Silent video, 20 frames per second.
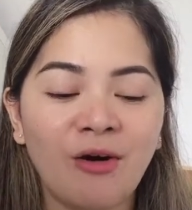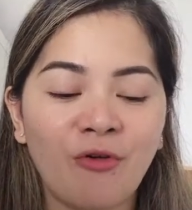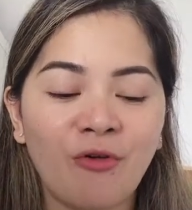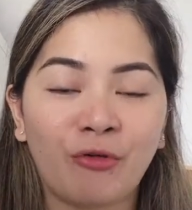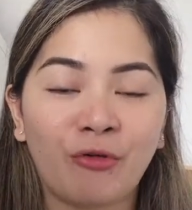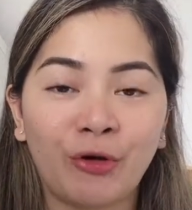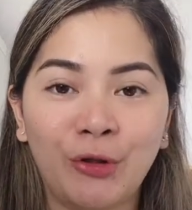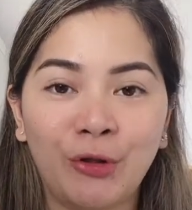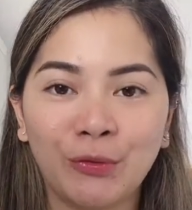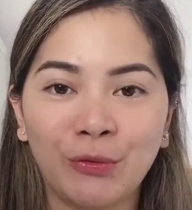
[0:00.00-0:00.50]

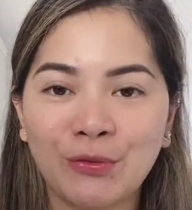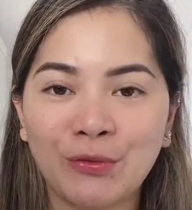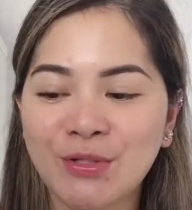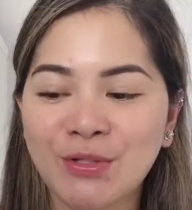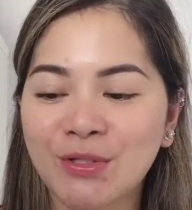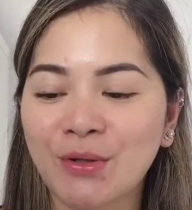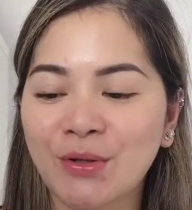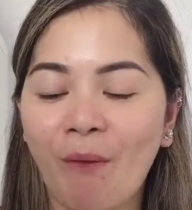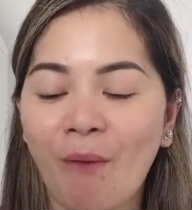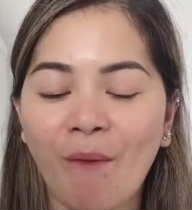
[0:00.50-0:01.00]
for you to
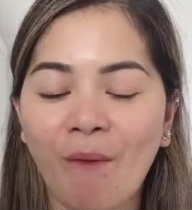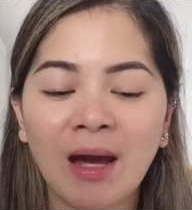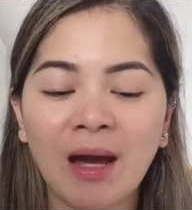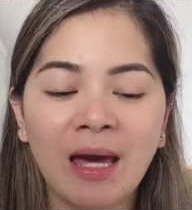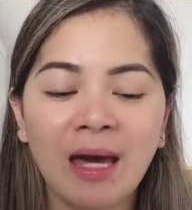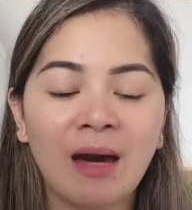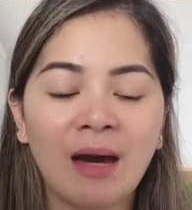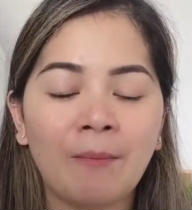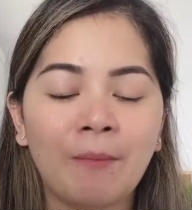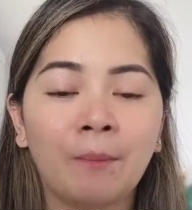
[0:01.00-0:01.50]
soak.
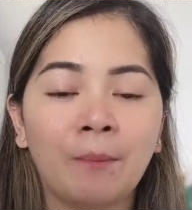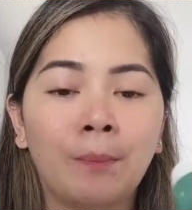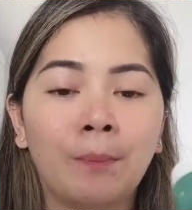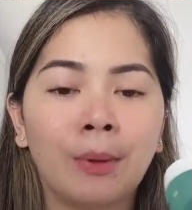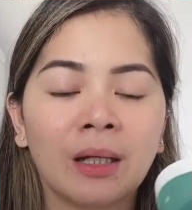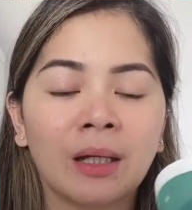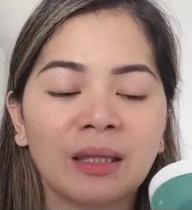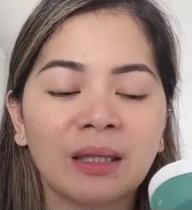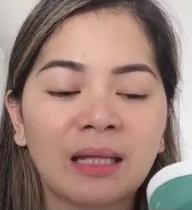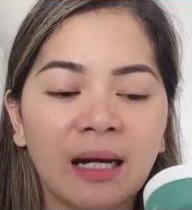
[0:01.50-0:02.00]

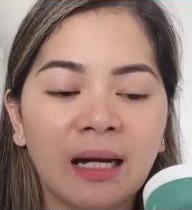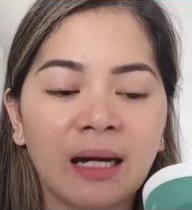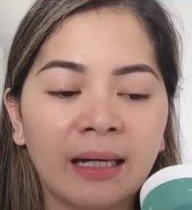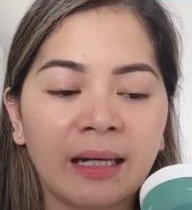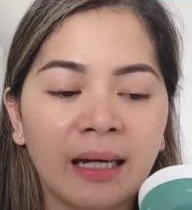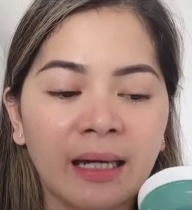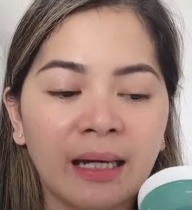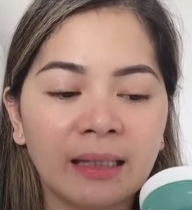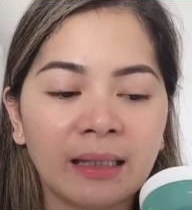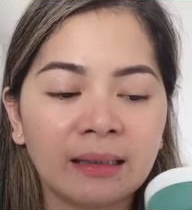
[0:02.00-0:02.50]
But
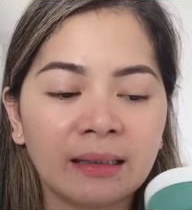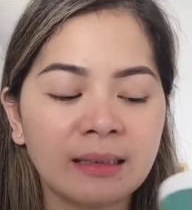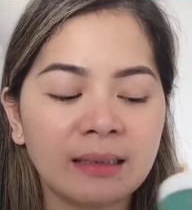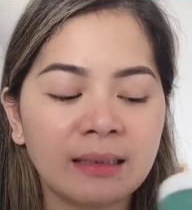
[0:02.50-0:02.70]
again,